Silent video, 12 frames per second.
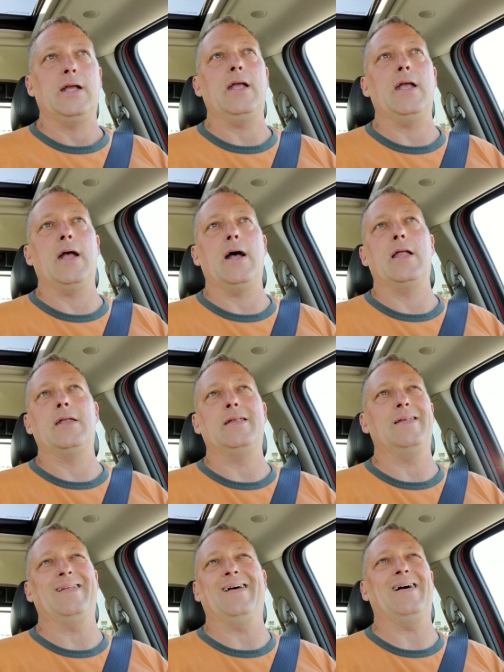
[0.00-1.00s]
And
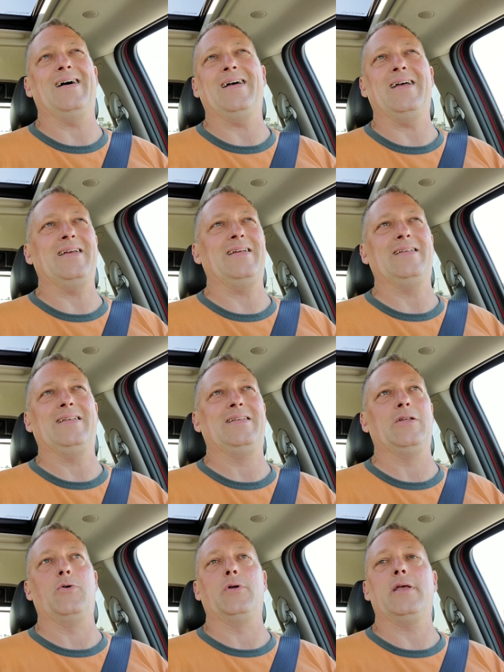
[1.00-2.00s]
I
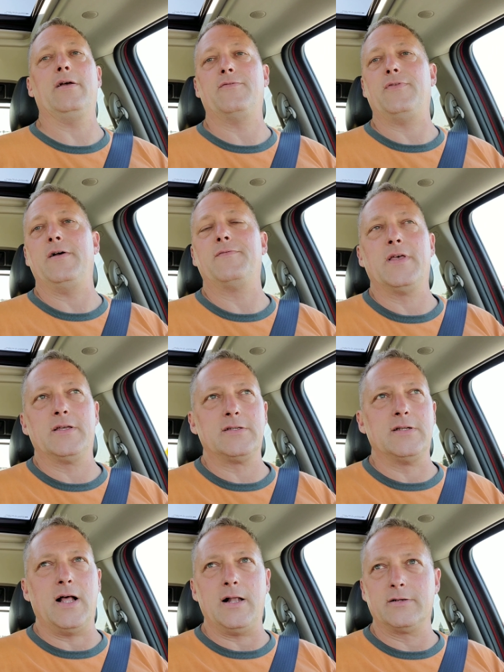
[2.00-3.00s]
don't have
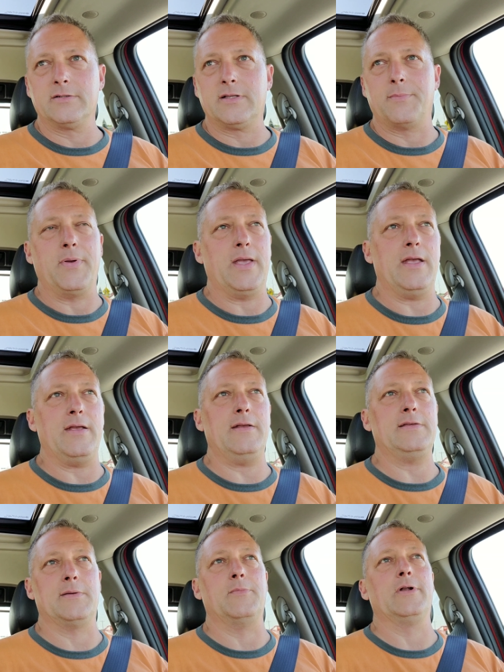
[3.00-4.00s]
$5,000 to pay
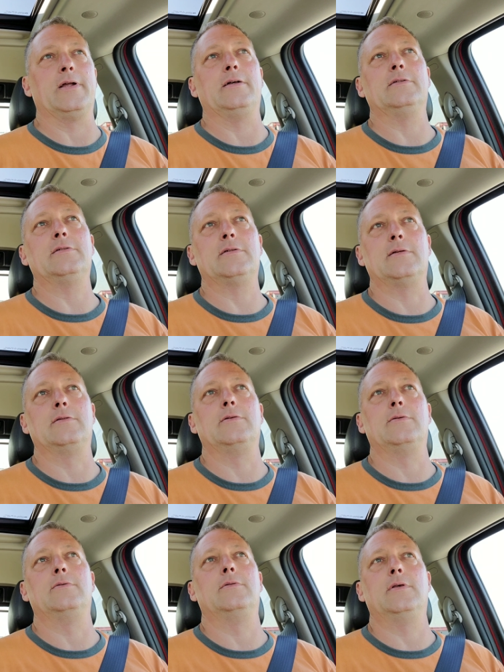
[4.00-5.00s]
someone else to
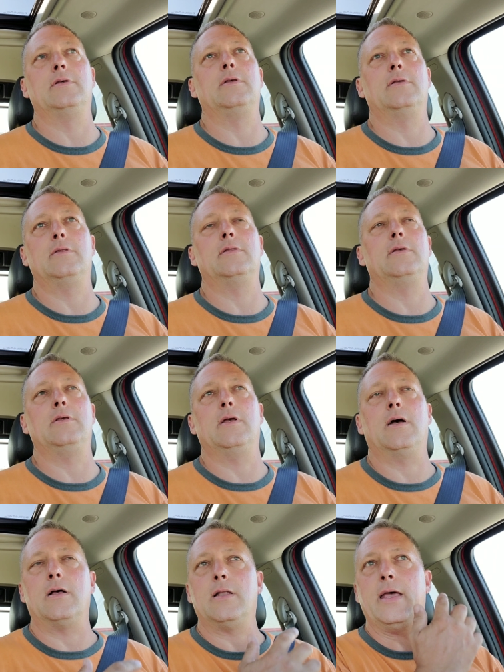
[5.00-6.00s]
do the, the
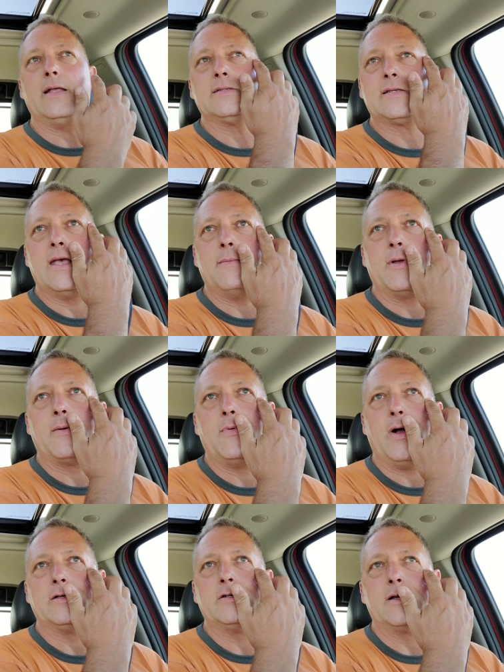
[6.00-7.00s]
uh, landscaping
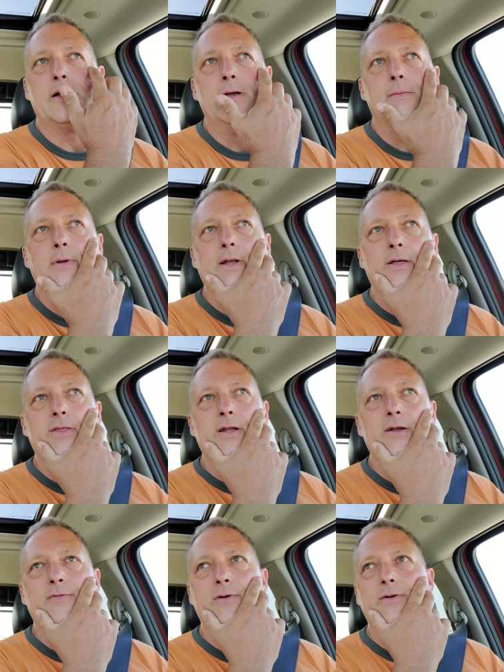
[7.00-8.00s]
project. Now that
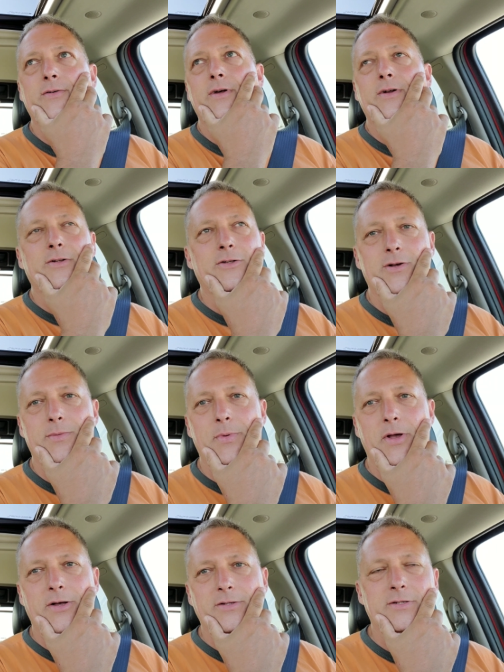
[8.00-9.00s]
I found out it took
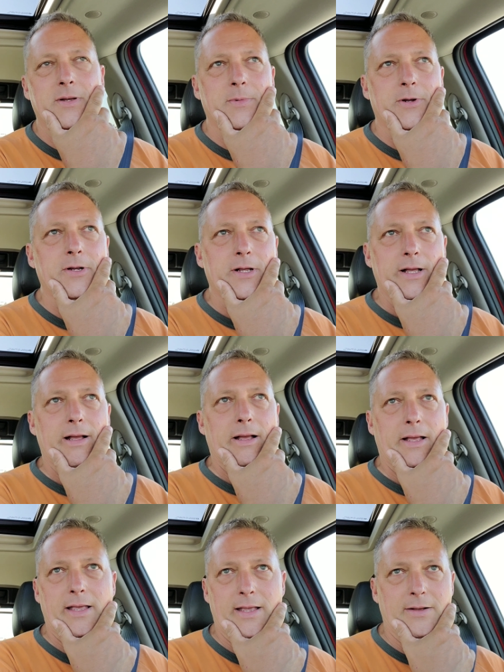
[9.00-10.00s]
me all summer,
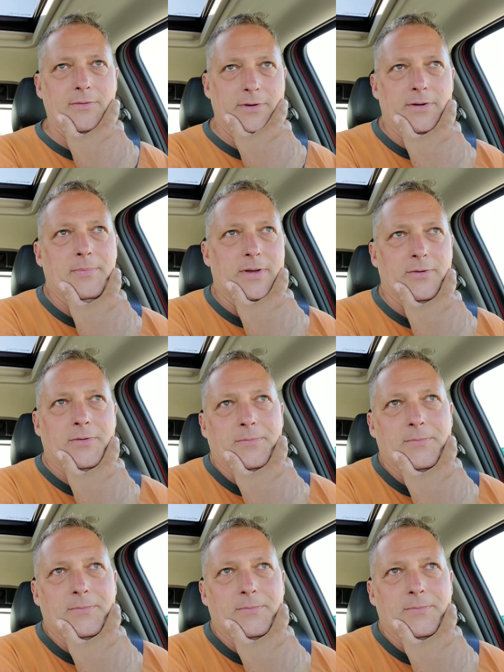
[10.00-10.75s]
it would have been